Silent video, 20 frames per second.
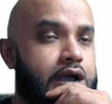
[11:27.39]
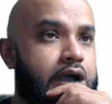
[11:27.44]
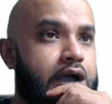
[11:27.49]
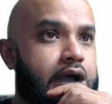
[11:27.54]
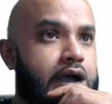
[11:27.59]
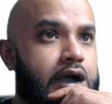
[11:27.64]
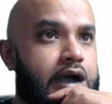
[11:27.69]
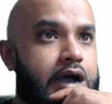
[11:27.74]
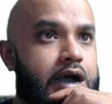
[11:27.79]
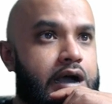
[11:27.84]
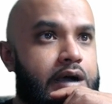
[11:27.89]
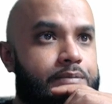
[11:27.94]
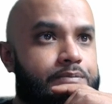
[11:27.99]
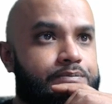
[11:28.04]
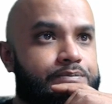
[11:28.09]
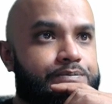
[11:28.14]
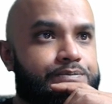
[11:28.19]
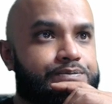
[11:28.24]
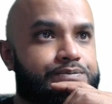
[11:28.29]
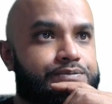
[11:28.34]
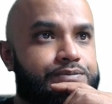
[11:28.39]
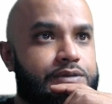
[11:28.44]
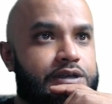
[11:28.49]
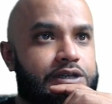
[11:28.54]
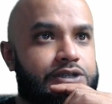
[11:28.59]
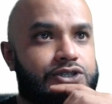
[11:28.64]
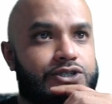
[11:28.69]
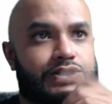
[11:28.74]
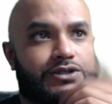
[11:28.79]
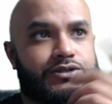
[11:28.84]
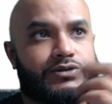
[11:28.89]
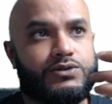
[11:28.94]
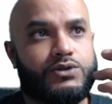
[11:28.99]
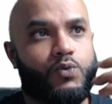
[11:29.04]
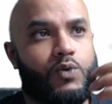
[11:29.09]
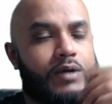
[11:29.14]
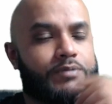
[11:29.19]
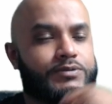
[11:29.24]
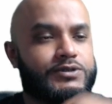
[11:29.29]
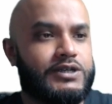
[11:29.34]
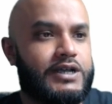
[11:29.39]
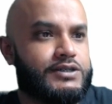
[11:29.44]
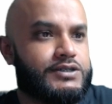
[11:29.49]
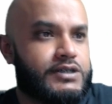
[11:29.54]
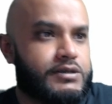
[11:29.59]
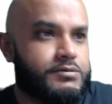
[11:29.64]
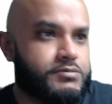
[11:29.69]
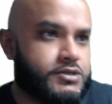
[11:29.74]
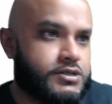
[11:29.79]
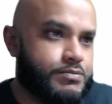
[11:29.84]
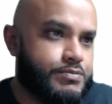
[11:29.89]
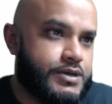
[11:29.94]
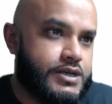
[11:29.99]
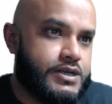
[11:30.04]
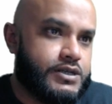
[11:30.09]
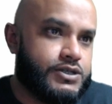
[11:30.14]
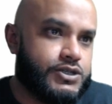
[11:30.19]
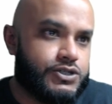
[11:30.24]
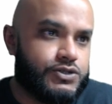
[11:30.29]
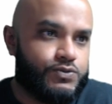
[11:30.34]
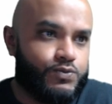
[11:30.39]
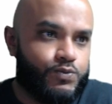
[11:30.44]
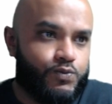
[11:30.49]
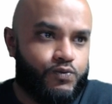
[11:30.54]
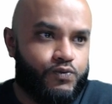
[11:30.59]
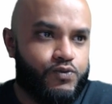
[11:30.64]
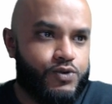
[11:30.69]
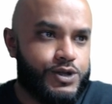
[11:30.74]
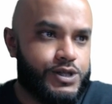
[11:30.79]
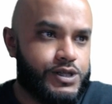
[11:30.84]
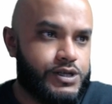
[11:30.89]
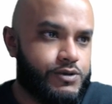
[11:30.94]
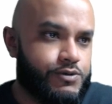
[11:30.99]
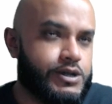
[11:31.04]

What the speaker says: It's just the website seems to be just really,